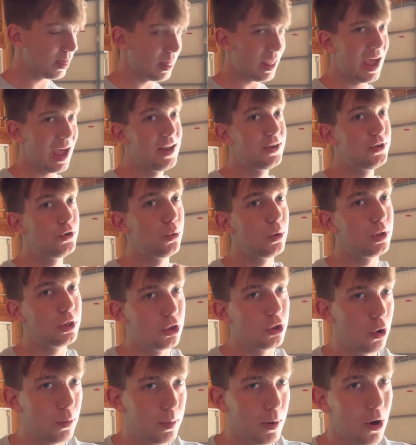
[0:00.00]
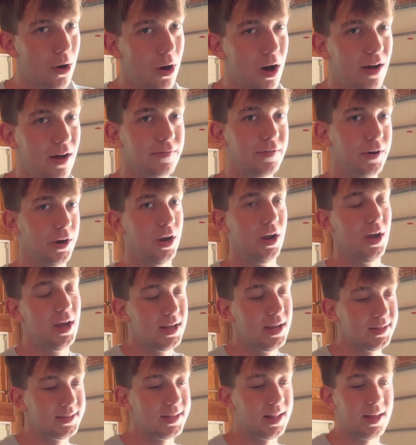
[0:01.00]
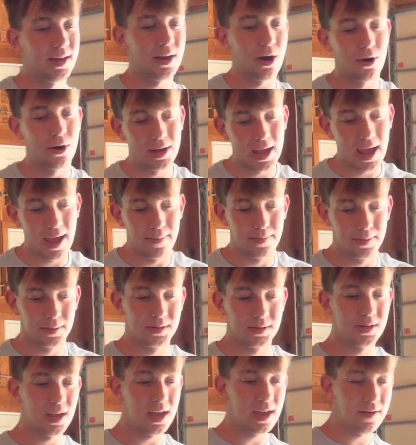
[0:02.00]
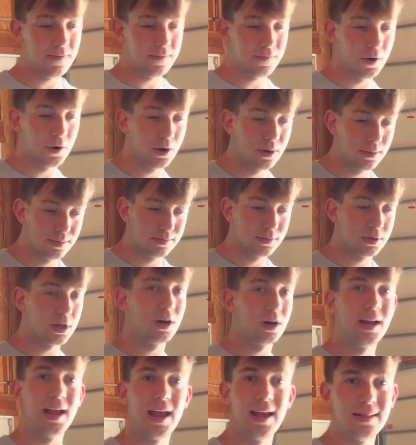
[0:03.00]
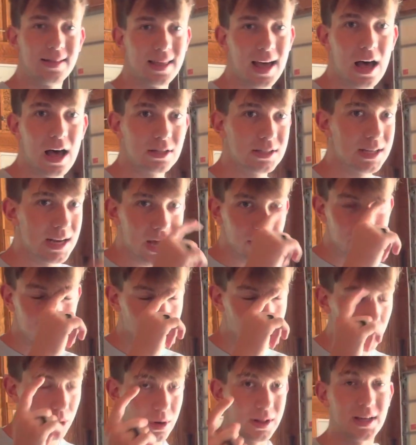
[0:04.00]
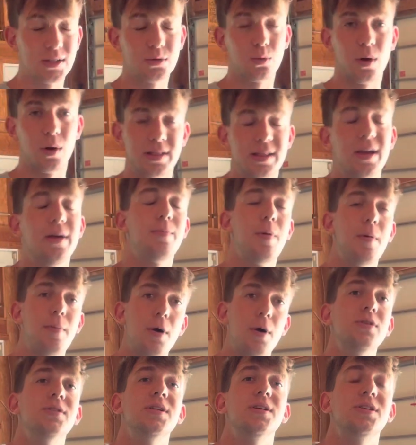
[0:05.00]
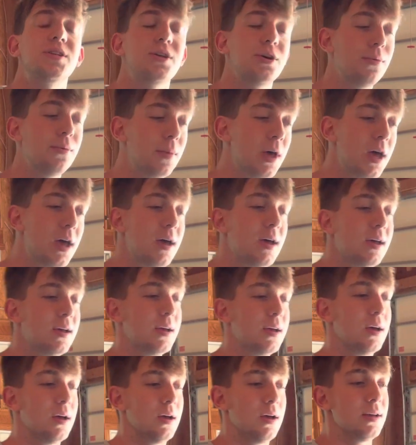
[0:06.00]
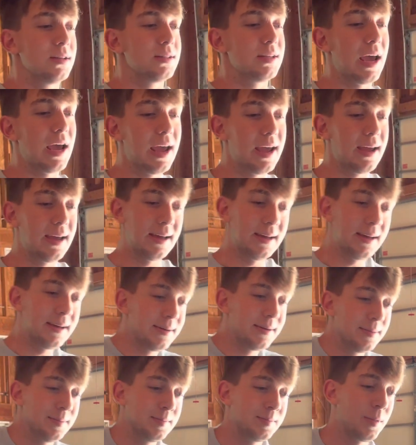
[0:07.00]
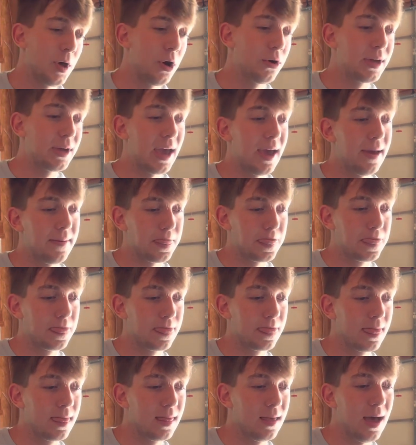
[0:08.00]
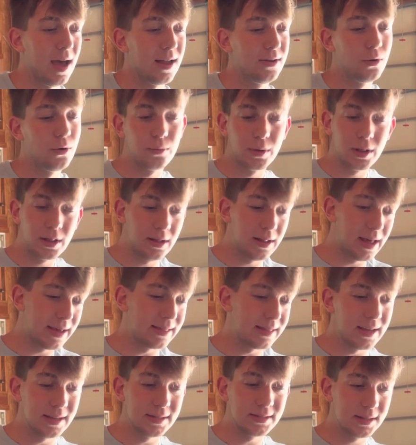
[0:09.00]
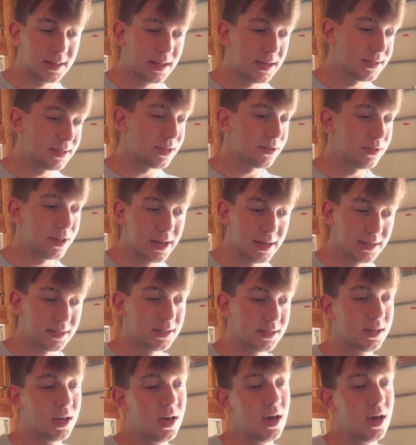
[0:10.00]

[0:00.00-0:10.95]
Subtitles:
and do a lowball offer. So like, okay, say for $38,000 out the door, that's what they're proposing to you. Say, okay, I don't really like this, or this.